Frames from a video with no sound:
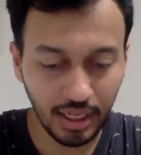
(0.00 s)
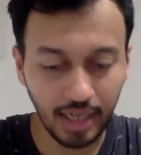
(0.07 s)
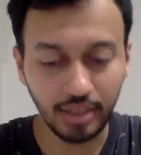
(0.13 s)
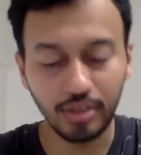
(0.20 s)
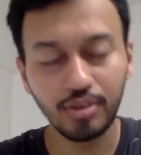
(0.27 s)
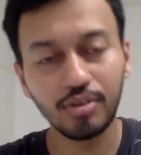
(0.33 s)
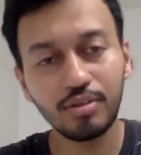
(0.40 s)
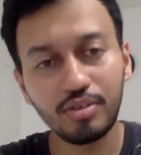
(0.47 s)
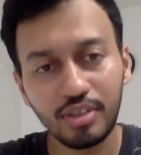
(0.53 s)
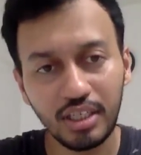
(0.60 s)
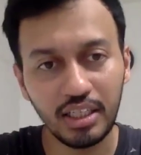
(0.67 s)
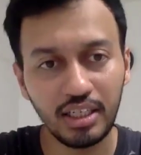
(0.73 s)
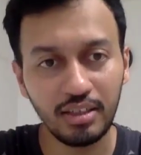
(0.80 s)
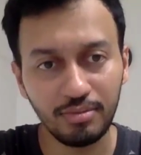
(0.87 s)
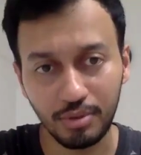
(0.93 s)
And you don't
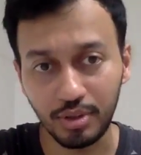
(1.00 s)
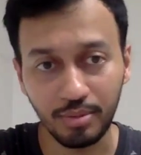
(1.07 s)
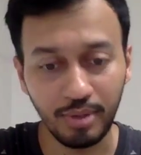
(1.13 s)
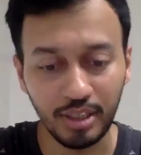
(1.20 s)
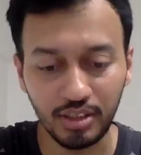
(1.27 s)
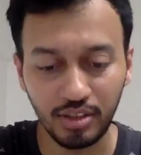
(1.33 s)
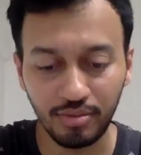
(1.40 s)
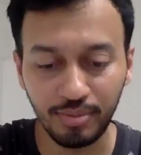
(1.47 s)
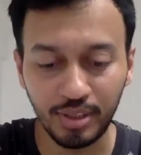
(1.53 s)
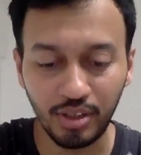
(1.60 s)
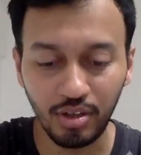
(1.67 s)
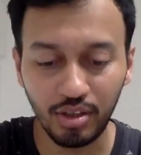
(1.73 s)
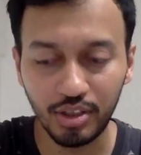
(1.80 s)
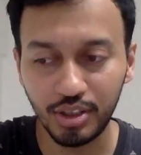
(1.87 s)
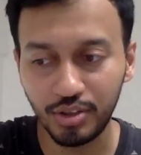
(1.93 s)
really, to the best of my
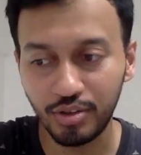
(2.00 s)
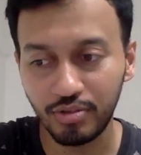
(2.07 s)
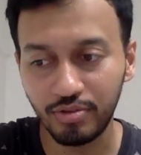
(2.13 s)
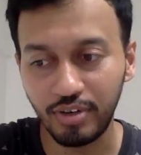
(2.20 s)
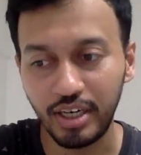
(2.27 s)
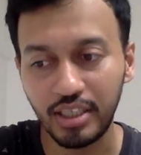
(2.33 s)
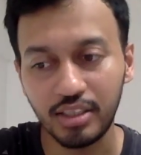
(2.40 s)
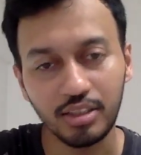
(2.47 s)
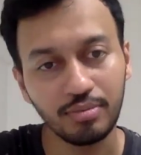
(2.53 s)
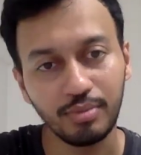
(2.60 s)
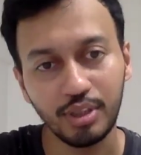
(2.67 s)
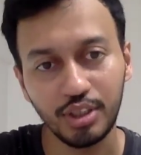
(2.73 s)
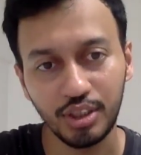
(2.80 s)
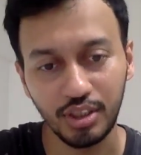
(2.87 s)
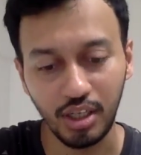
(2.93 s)
knowledge, you don't find this
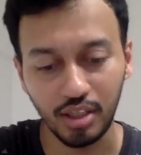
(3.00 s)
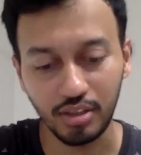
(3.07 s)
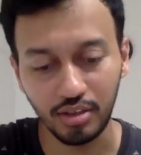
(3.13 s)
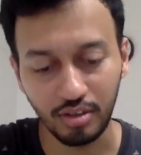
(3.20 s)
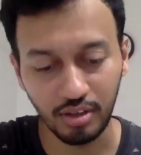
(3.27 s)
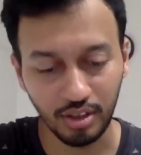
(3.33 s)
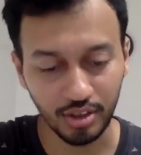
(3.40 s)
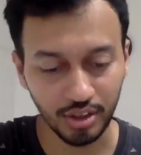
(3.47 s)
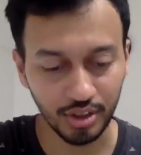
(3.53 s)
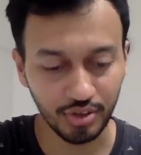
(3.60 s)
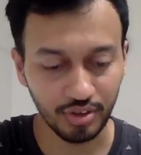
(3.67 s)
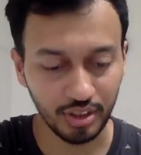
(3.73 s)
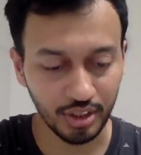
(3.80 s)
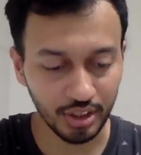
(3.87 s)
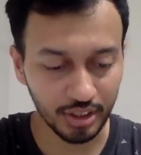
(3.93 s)
much in other religious
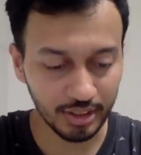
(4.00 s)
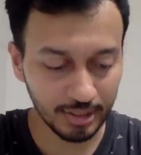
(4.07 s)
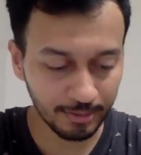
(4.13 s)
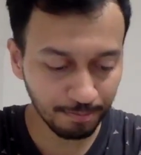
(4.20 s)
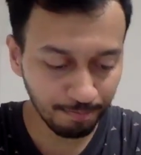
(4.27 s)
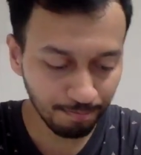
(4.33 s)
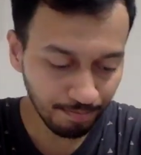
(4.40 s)
traditions.